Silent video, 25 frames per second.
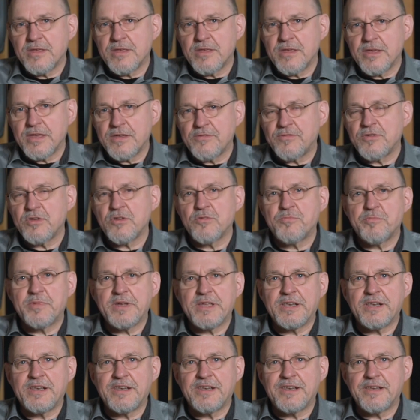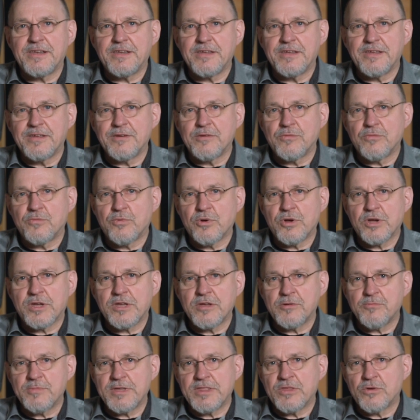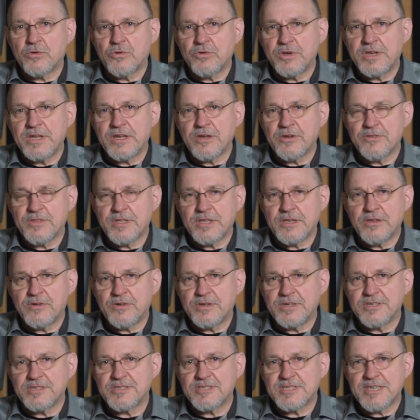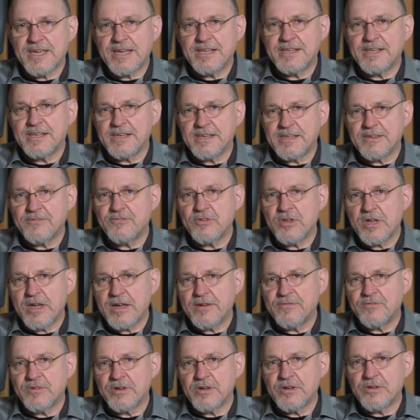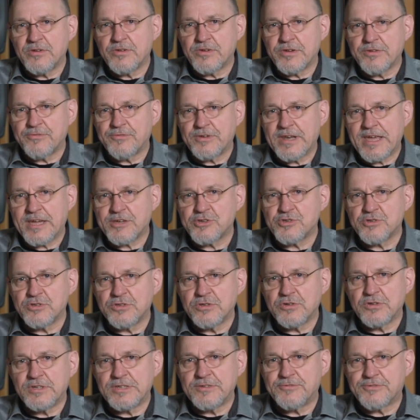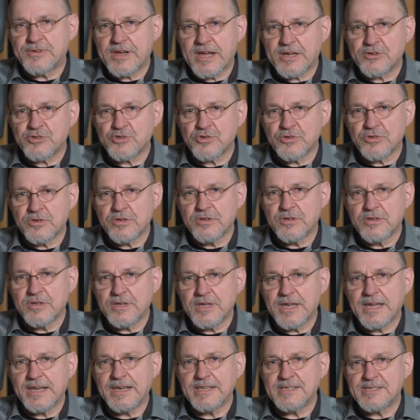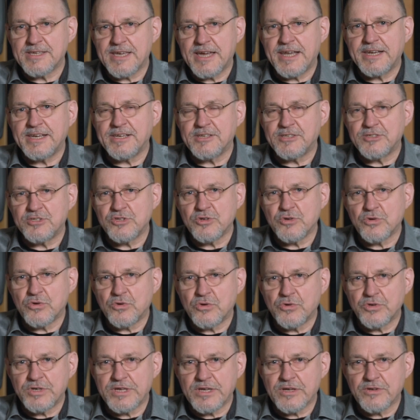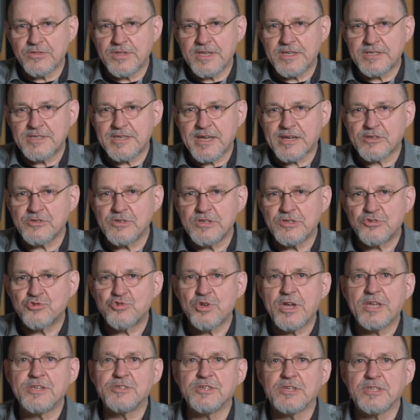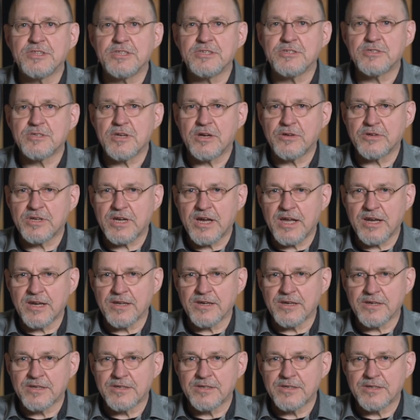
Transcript: If you've been working with audio, then you understand that if you have a reflection or diffraction and it's added to your audio, that's actually changing the sound color.